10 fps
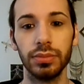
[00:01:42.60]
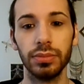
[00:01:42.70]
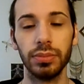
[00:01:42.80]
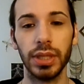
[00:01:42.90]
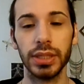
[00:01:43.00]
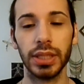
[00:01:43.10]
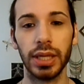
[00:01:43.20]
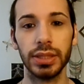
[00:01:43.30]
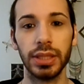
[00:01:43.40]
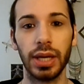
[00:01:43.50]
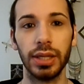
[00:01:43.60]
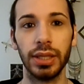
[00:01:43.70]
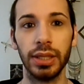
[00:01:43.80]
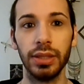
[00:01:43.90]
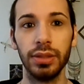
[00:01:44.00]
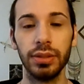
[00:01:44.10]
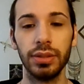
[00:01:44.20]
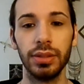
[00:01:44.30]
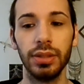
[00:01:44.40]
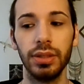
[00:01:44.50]
because that is tied in
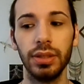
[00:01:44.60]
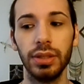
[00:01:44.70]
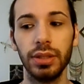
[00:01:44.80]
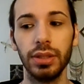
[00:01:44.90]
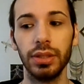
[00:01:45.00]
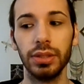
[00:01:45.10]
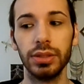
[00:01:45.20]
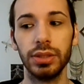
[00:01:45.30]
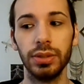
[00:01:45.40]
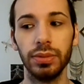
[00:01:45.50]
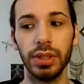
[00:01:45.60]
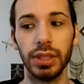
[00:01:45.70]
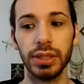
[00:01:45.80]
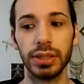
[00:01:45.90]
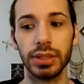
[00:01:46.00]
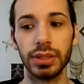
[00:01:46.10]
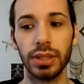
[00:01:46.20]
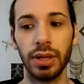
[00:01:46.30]
to this